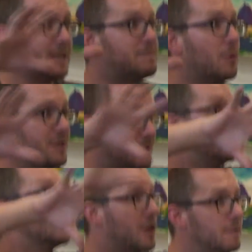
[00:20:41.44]
this point
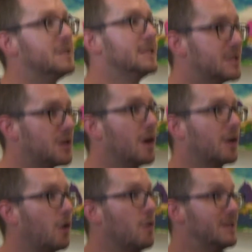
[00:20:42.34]
something that covers the entire
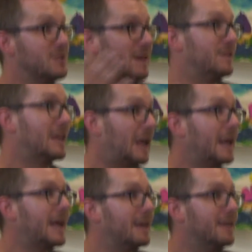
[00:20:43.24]
globe. It's not even
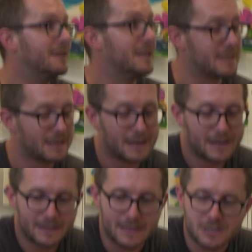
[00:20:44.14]
clear that this
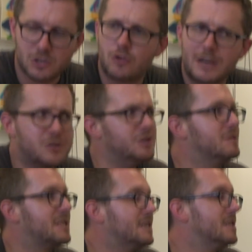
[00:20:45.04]
strange new
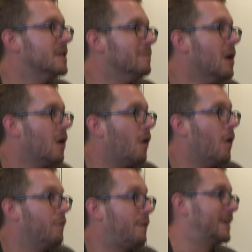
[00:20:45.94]
system
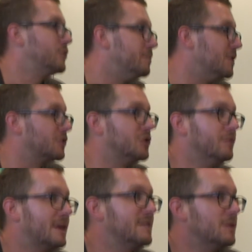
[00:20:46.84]
of factory production,
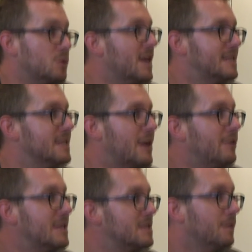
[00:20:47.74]
the rest of it, would
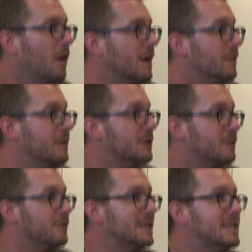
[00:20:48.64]
necessarily survive. I mean, you
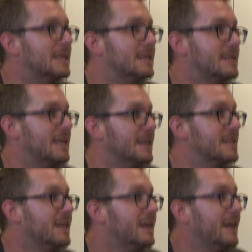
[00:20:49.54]
could easily
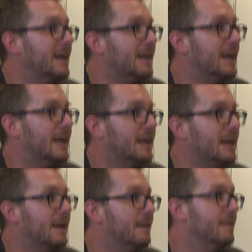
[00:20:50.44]
sit
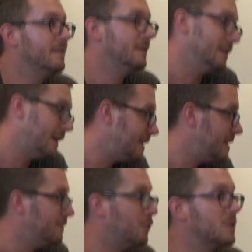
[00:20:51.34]
in
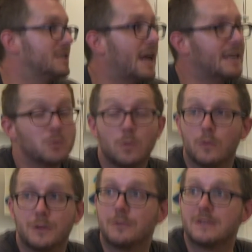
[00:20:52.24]
1848, or
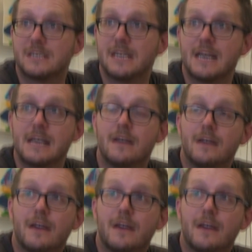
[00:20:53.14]
we could see